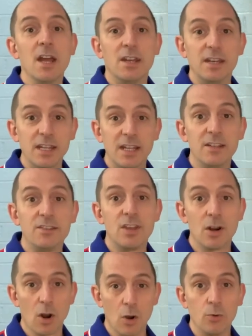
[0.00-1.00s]
needs
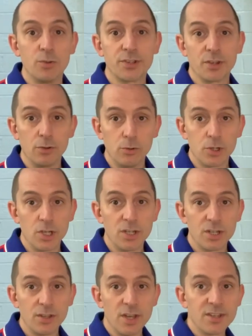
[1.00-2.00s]
their own solution
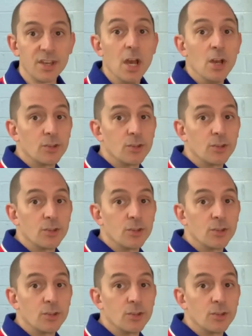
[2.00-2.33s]
to this.